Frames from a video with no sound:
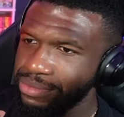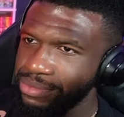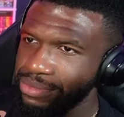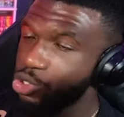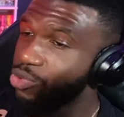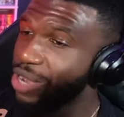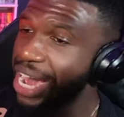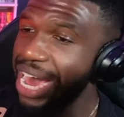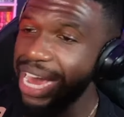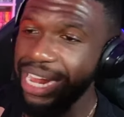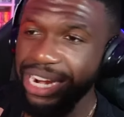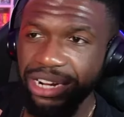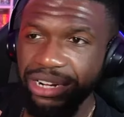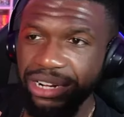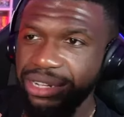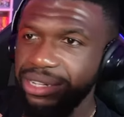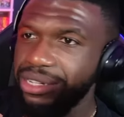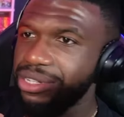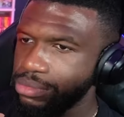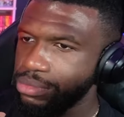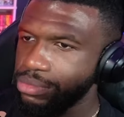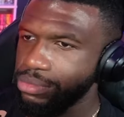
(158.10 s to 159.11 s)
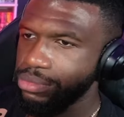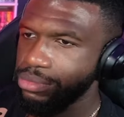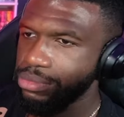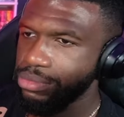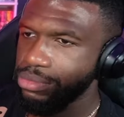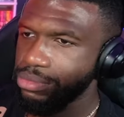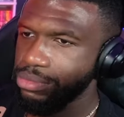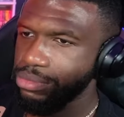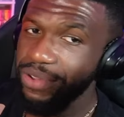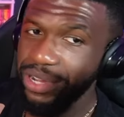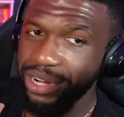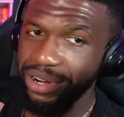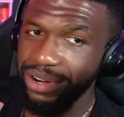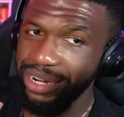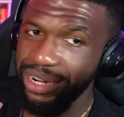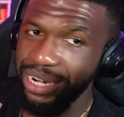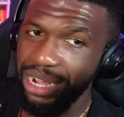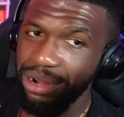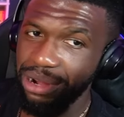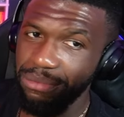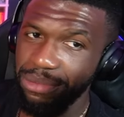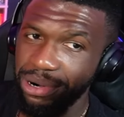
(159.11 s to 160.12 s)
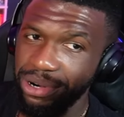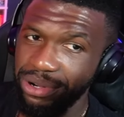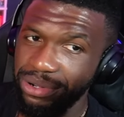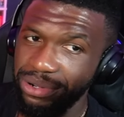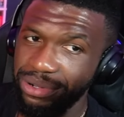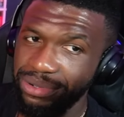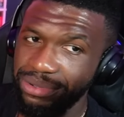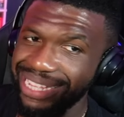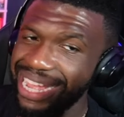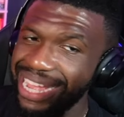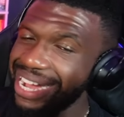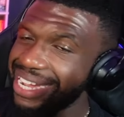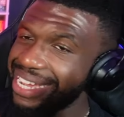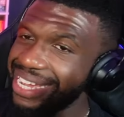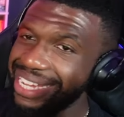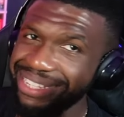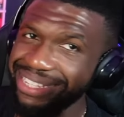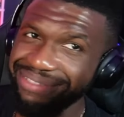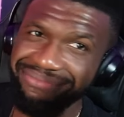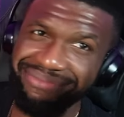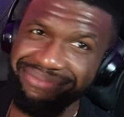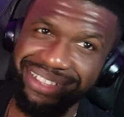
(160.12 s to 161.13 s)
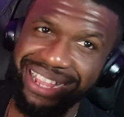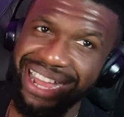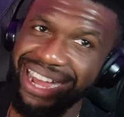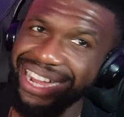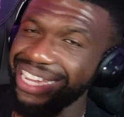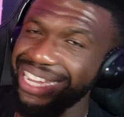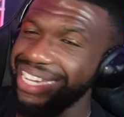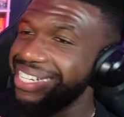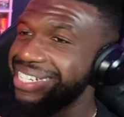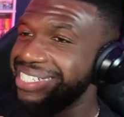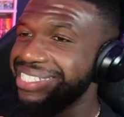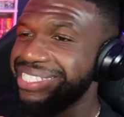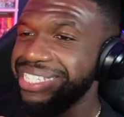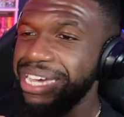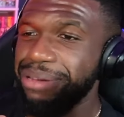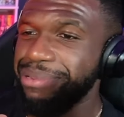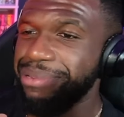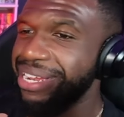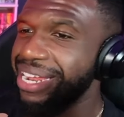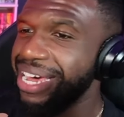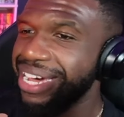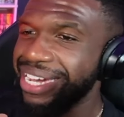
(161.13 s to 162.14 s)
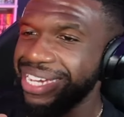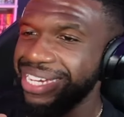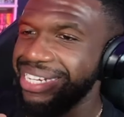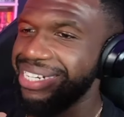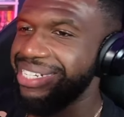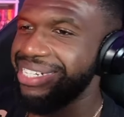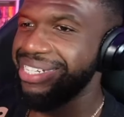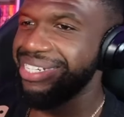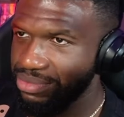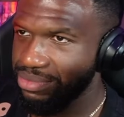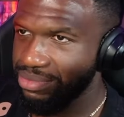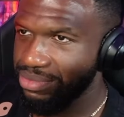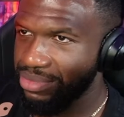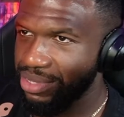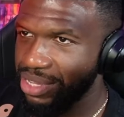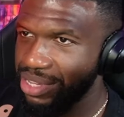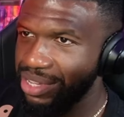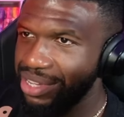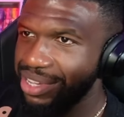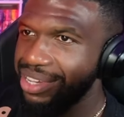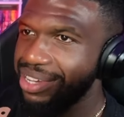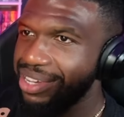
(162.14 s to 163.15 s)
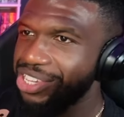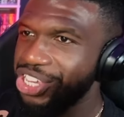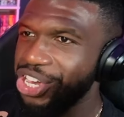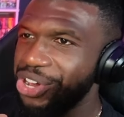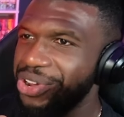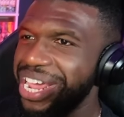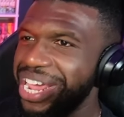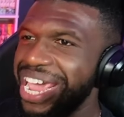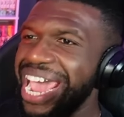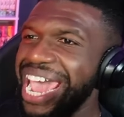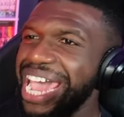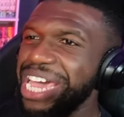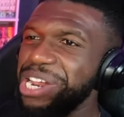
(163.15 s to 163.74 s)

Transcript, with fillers: You got it. Figure it out, bro. Lock in. Lock in. It's time to lock in. Yo, they